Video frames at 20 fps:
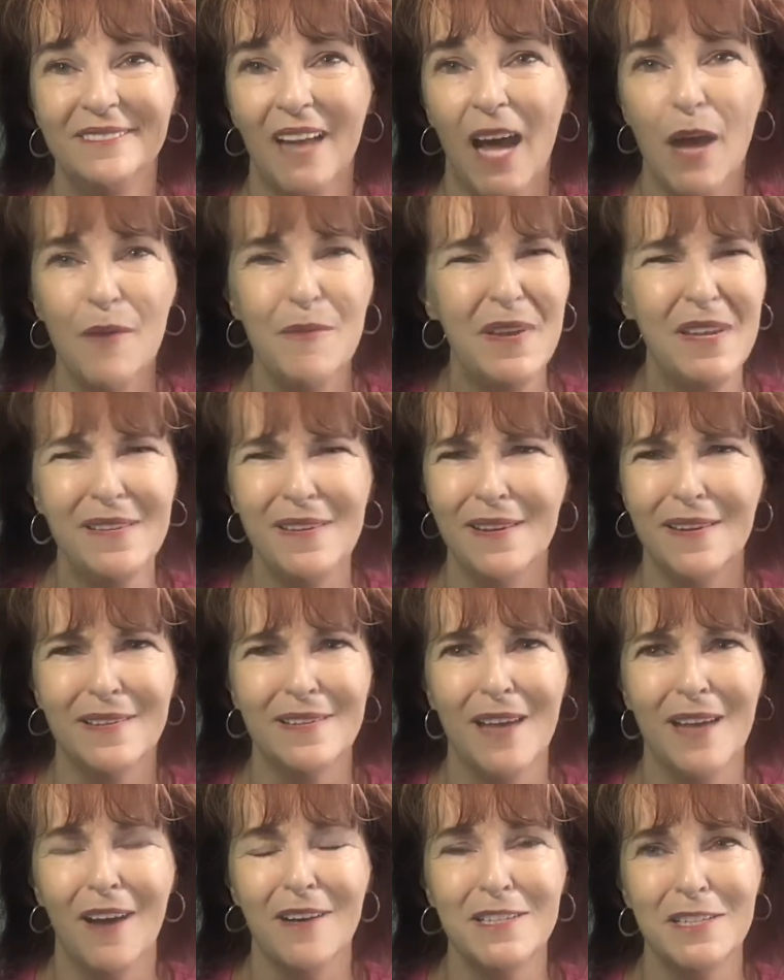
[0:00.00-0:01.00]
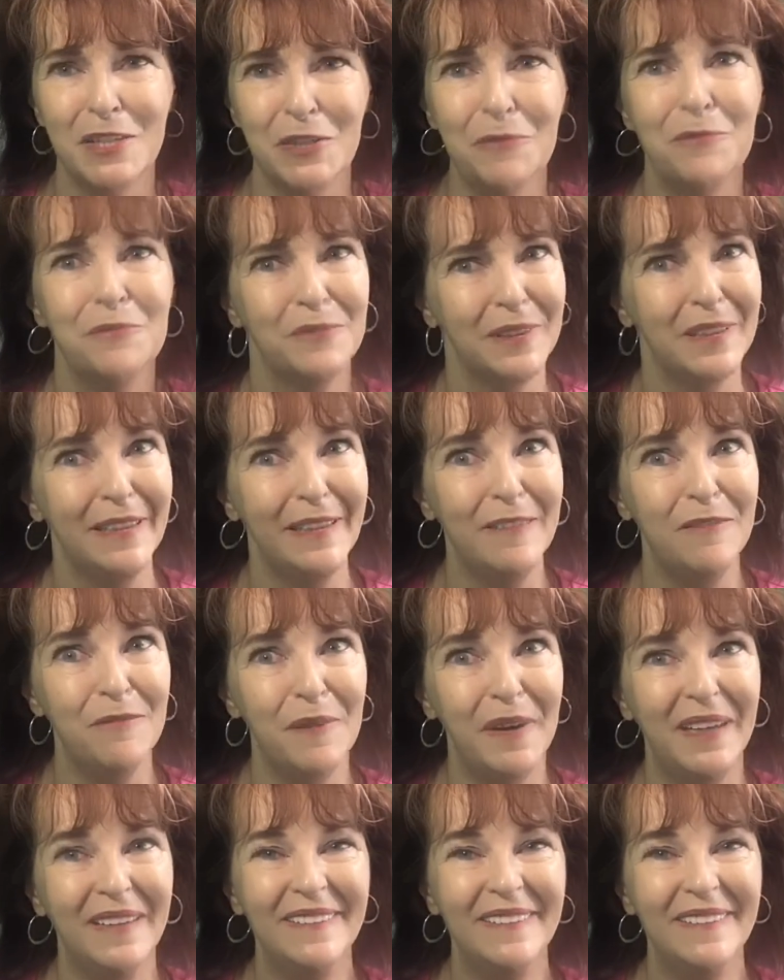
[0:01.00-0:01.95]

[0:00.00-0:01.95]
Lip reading: I'm easy to talk to, believe me.